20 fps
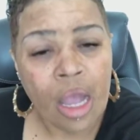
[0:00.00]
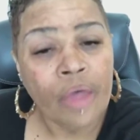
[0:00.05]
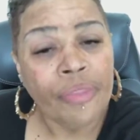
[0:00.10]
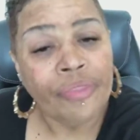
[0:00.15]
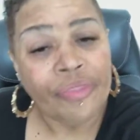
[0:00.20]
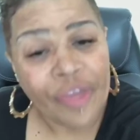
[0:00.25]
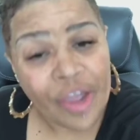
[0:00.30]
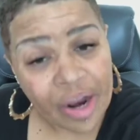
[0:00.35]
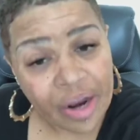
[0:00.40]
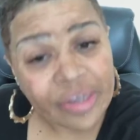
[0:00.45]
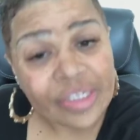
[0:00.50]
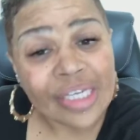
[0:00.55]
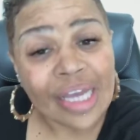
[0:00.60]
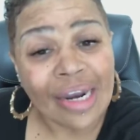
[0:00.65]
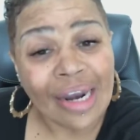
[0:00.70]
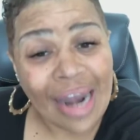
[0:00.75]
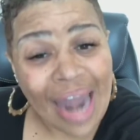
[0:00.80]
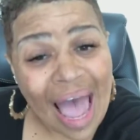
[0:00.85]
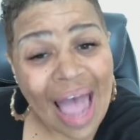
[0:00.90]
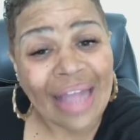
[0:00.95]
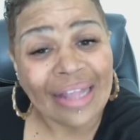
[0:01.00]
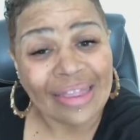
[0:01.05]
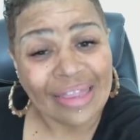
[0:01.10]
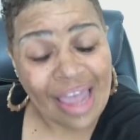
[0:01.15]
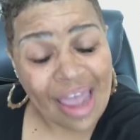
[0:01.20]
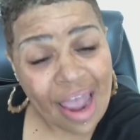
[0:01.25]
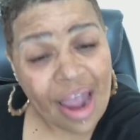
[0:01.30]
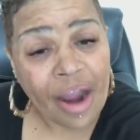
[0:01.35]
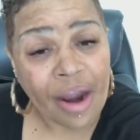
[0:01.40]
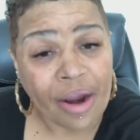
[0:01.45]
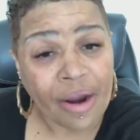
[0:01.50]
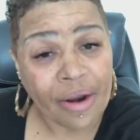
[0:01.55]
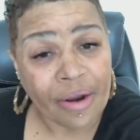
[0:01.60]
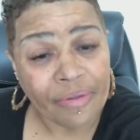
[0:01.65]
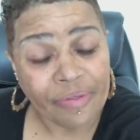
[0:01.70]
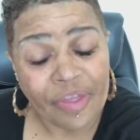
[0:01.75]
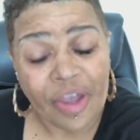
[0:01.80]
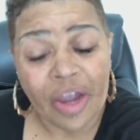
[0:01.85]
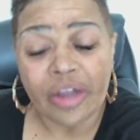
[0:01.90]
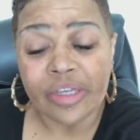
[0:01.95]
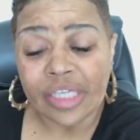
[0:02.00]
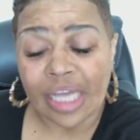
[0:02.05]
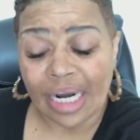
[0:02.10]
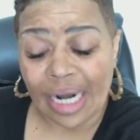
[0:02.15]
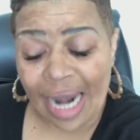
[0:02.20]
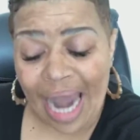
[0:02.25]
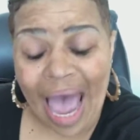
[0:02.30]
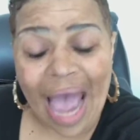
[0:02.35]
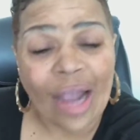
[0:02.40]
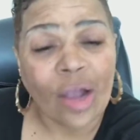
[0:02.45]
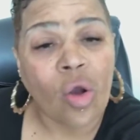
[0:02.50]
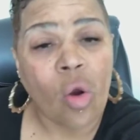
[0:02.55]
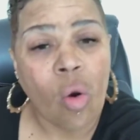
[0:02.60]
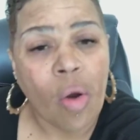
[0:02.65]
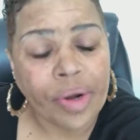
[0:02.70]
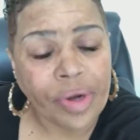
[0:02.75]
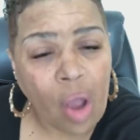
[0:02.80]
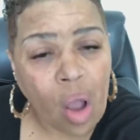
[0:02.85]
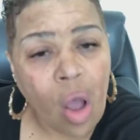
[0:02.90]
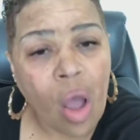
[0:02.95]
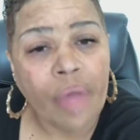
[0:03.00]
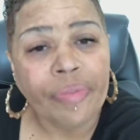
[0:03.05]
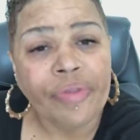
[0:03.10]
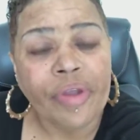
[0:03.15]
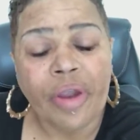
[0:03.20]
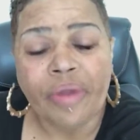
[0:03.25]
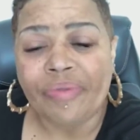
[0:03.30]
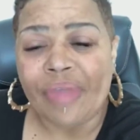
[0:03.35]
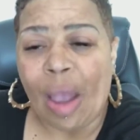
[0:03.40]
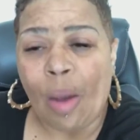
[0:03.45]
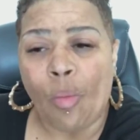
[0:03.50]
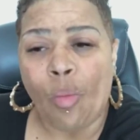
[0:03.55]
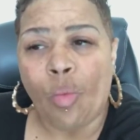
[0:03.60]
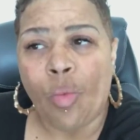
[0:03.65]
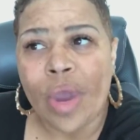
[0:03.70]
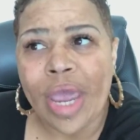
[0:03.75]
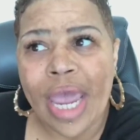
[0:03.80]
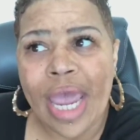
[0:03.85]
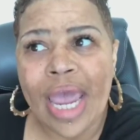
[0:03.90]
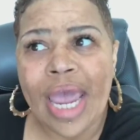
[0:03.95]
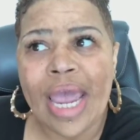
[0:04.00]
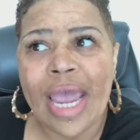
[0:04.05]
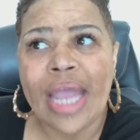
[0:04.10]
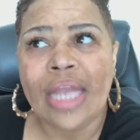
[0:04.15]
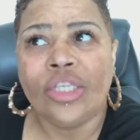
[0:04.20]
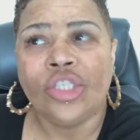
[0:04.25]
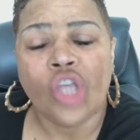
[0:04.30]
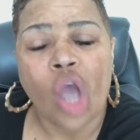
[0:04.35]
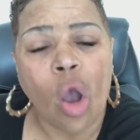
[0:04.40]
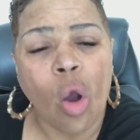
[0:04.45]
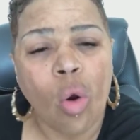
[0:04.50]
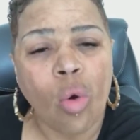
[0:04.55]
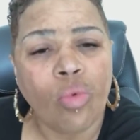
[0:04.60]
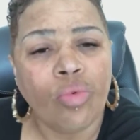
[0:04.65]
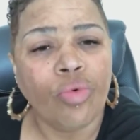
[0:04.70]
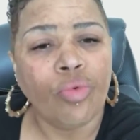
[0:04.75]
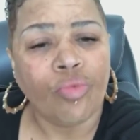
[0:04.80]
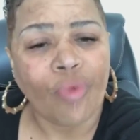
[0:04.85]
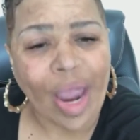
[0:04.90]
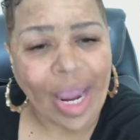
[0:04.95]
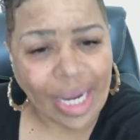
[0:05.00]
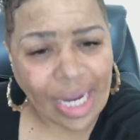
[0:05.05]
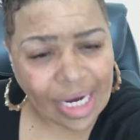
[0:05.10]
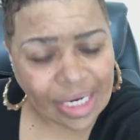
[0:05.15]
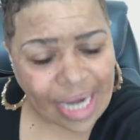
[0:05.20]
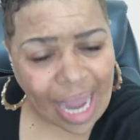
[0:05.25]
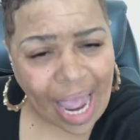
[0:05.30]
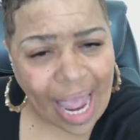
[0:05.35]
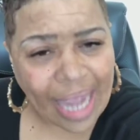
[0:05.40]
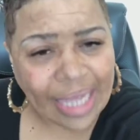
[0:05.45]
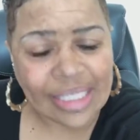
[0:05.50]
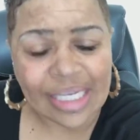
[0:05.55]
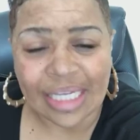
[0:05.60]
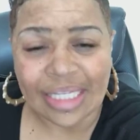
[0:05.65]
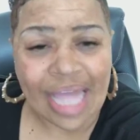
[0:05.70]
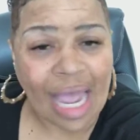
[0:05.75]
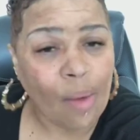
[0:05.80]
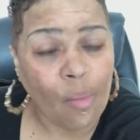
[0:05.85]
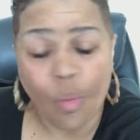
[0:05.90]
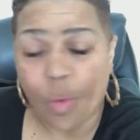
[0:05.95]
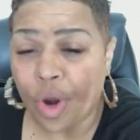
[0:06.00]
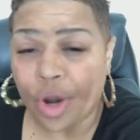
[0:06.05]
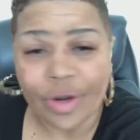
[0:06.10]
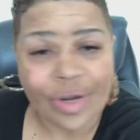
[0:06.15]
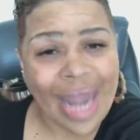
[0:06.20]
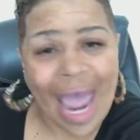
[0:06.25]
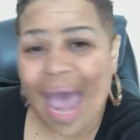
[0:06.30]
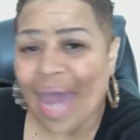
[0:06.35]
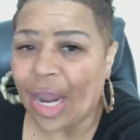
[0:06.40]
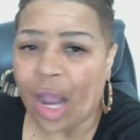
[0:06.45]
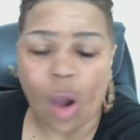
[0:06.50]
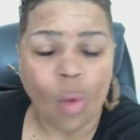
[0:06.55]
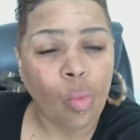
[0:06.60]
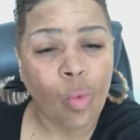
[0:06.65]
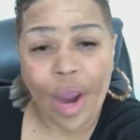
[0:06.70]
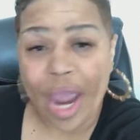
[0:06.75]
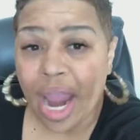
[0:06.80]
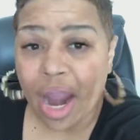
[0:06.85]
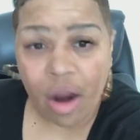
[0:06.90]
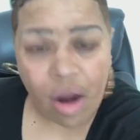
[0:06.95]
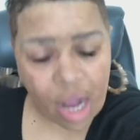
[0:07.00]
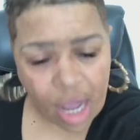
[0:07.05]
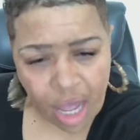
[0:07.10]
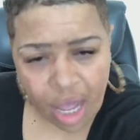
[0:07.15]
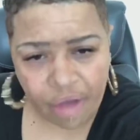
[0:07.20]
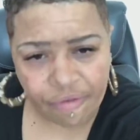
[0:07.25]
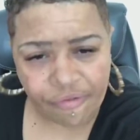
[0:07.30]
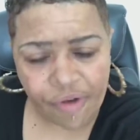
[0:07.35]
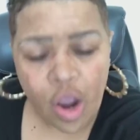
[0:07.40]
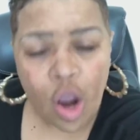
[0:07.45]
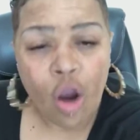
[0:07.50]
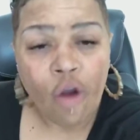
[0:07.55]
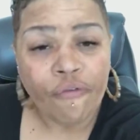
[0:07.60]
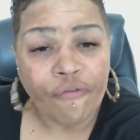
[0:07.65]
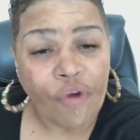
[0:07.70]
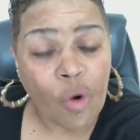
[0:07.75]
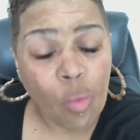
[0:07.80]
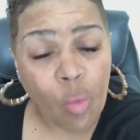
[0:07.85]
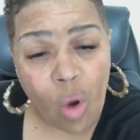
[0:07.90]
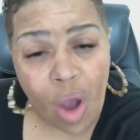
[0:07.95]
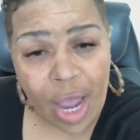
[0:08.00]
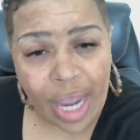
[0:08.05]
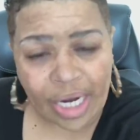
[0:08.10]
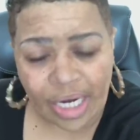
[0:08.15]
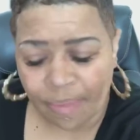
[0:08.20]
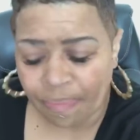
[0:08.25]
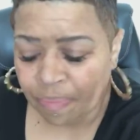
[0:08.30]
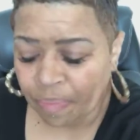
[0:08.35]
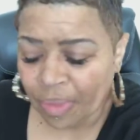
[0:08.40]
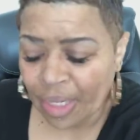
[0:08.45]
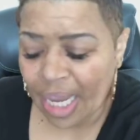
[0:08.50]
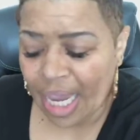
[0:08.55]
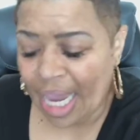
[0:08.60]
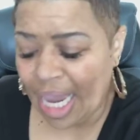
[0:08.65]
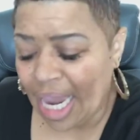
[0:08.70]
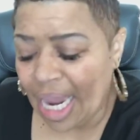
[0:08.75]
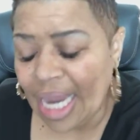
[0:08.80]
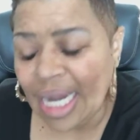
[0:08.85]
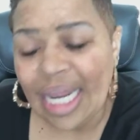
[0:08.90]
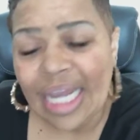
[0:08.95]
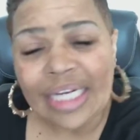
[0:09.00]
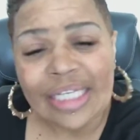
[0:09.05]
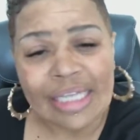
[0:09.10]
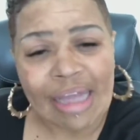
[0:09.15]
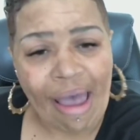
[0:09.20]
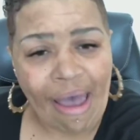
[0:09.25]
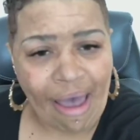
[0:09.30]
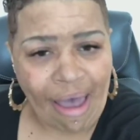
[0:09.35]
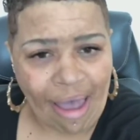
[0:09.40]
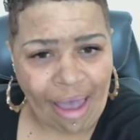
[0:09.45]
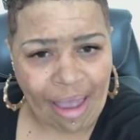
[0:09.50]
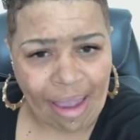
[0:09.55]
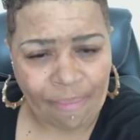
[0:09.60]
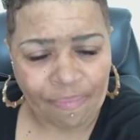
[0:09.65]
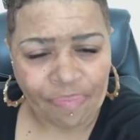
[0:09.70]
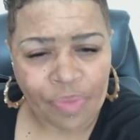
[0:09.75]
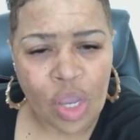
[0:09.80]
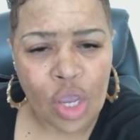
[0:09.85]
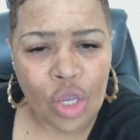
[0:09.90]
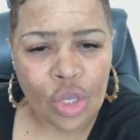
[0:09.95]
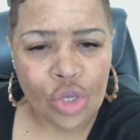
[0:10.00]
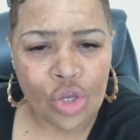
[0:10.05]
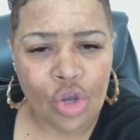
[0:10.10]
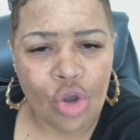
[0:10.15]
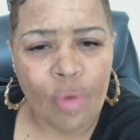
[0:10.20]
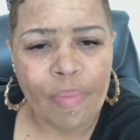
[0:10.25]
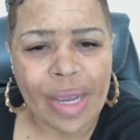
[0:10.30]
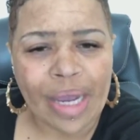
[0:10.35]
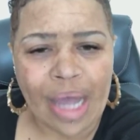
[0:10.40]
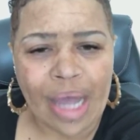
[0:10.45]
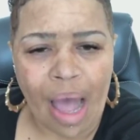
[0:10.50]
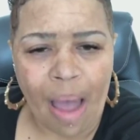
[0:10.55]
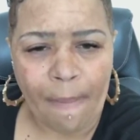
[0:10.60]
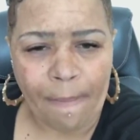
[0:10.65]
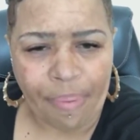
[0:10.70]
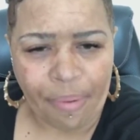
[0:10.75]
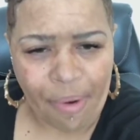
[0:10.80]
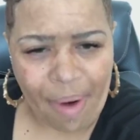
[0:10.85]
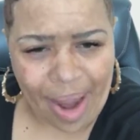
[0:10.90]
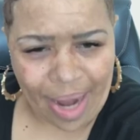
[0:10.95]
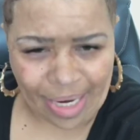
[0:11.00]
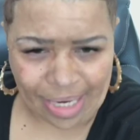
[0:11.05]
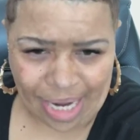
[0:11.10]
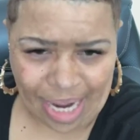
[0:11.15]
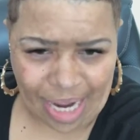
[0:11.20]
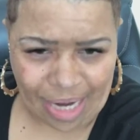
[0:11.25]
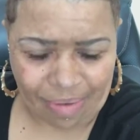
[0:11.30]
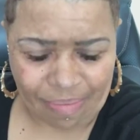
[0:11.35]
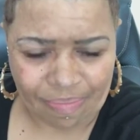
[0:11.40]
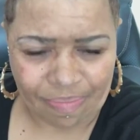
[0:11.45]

There's a lot there. There's a lot going on there that we don't recognize and that we're not aware of. For one, anytime you become pregnant,